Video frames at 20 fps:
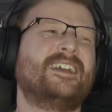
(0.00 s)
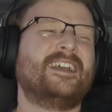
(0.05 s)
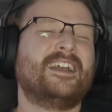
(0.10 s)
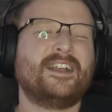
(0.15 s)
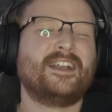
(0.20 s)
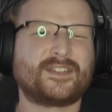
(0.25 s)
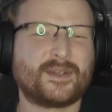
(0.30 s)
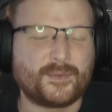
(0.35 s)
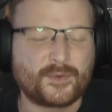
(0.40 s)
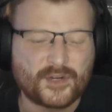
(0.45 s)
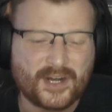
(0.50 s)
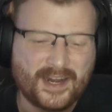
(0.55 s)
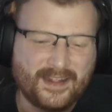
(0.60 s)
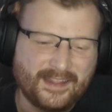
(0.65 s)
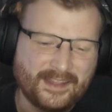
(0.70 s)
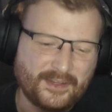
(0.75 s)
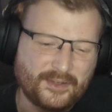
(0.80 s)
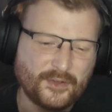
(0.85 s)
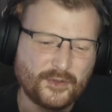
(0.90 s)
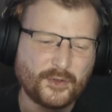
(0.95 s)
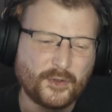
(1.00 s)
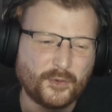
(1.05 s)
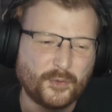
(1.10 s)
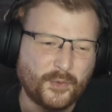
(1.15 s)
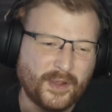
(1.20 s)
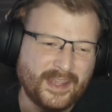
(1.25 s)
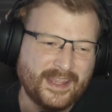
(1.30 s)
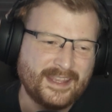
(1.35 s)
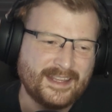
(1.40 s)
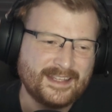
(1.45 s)
So I'm trying to like Google
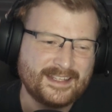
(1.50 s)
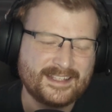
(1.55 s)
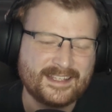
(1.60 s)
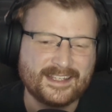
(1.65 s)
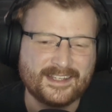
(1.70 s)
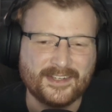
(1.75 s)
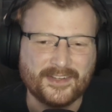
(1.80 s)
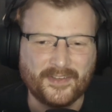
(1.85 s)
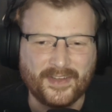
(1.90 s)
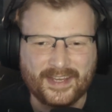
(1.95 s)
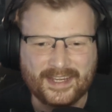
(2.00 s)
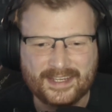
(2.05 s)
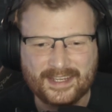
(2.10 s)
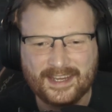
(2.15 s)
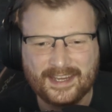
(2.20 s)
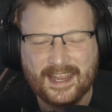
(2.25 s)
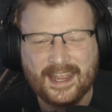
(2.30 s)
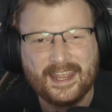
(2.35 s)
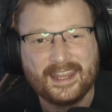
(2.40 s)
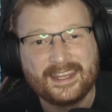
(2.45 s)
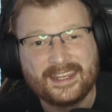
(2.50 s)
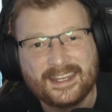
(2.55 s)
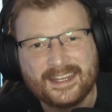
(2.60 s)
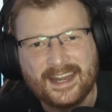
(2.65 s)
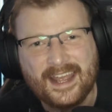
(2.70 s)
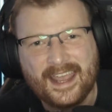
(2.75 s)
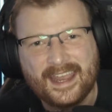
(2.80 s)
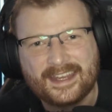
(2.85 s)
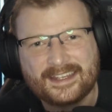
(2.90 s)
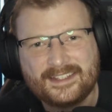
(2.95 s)
ways to like
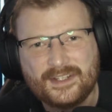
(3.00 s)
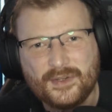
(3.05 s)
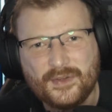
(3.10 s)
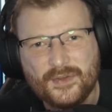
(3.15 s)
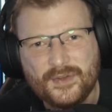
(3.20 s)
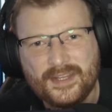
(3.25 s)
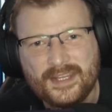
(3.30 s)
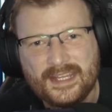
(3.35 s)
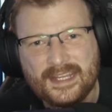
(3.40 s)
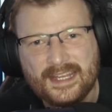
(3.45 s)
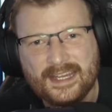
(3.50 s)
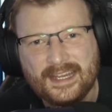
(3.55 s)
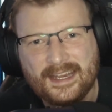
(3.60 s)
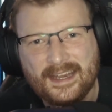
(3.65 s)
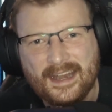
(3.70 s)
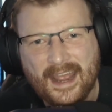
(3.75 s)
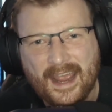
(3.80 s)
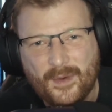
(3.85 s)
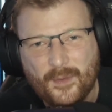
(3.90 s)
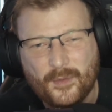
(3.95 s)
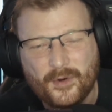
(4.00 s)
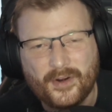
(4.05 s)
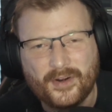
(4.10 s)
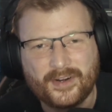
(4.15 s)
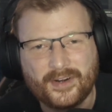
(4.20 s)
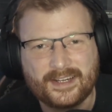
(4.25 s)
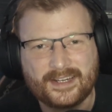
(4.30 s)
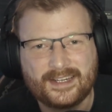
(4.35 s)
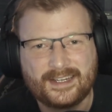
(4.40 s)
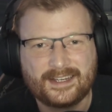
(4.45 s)
connect to the network
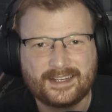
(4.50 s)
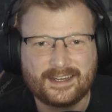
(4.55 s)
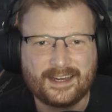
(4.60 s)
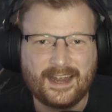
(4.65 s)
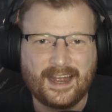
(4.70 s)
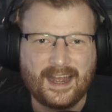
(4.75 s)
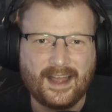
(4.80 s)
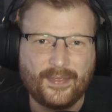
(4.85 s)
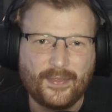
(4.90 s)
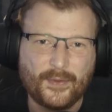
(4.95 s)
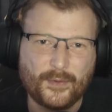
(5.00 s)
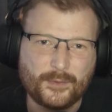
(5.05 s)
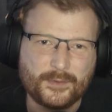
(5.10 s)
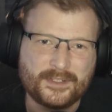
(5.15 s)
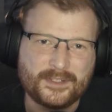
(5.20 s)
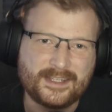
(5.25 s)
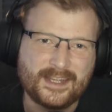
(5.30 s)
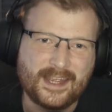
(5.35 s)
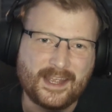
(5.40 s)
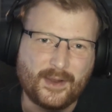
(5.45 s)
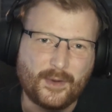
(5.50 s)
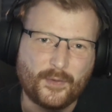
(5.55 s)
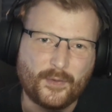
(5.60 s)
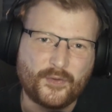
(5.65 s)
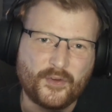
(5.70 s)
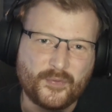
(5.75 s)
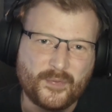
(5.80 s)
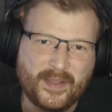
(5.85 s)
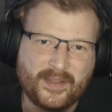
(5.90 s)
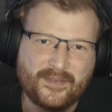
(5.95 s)
at the hotel
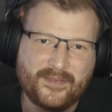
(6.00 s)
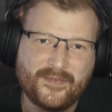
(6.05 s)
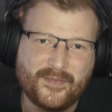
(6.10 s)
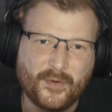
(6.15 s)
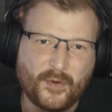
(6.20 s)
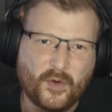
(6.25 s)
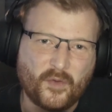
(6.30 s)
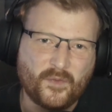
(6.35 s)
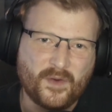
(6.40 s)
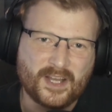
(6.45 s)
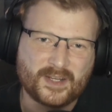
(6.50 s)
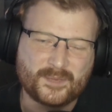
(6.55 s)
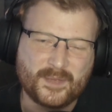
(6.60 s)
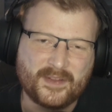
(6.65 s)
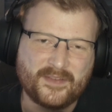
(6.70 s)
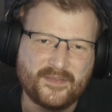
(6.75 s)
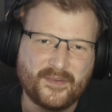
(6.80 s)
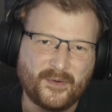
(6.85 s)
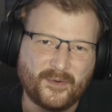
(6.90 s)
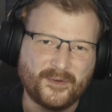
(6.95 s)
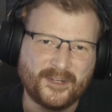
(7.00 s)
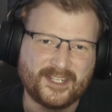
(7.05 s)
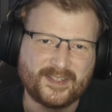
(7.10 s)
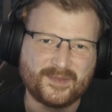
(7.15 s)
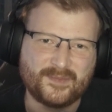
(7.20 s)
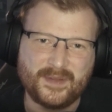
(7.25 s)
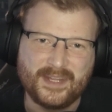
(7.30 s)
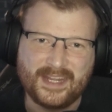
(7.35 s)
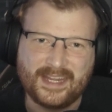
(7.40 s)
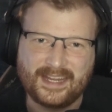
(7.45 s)
through my phone, whilst my phone is
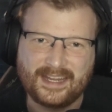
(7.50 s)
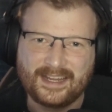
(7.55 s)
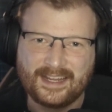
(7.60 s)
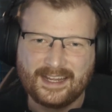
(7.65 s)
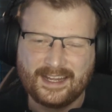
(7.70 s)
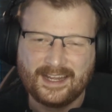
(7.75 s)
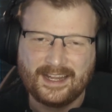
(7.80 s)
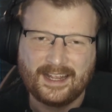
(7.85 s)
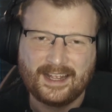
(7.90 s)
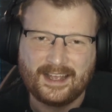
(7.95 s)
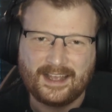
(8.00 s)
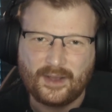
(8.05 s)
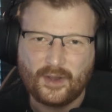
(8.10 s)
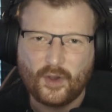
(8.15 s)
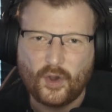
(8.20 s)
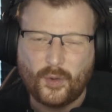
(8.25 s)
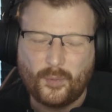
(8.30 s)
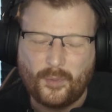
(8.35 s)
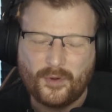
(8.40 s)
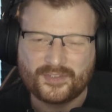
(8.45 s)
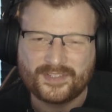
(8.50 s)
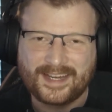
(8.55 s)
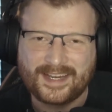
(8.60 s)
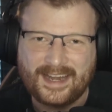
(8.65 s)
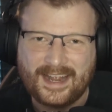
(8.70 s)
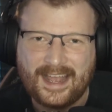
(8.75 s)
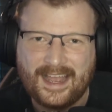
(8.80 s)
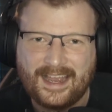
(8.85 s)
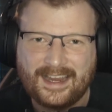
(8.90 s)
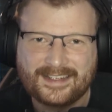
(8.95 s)
being almost like an
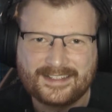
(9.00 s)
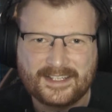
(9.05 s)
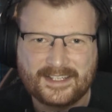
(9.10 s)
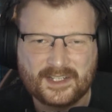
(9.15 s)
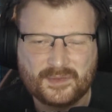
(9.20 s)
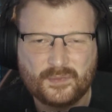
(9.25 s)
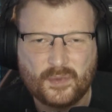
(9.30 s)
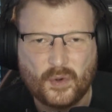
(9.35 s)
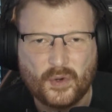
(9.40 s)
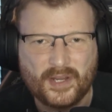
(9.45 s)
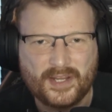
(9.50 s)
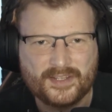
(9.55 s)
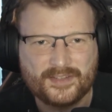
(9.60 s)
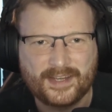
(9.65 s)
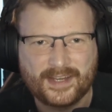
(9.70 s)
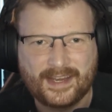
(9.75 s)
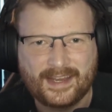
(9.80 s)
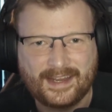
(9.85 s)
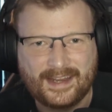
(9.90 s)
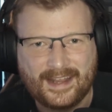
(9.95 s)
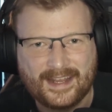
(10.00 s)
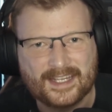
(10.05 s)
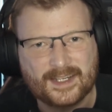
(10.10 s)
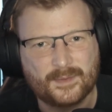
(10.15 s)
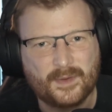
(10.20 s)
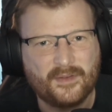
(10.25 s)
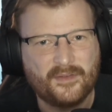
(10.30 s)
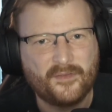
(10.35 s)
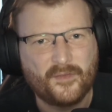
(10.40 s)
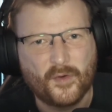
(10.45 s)
access point, so I could connect to
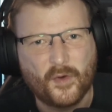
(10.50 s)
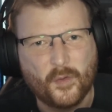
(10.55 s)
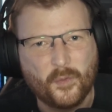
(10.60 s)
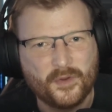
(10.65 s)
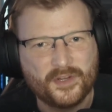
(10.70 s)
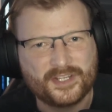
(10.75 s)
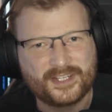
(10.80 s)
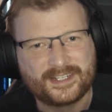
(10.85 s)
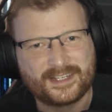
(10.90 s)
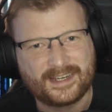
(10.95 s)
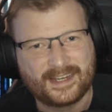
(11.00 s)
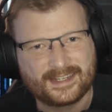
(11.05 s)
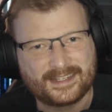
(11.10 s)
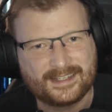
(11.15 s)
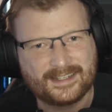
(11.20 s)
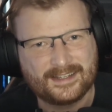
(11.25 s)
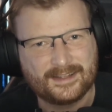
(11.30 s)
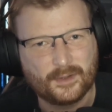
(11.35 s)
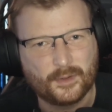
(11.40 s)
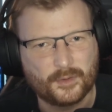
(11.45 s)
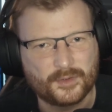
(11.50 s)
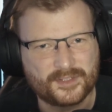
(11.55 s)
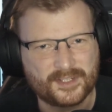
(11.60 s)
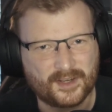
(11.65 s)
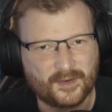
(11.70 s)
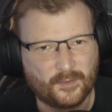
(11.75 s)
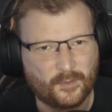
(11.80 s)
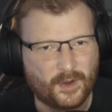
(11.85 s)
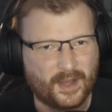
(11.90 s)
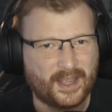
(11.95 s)
my phone, which is connected to the hotel
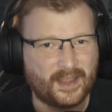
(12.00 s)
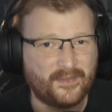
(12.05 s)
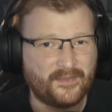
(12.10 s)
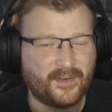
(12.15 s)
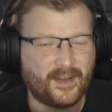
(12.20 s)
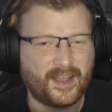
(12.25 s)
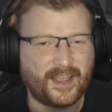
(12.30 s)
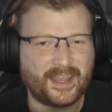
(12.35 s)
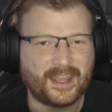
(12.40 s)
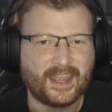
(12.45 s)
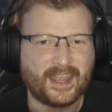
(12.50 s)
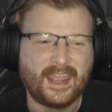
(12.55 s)
Wi-Fi.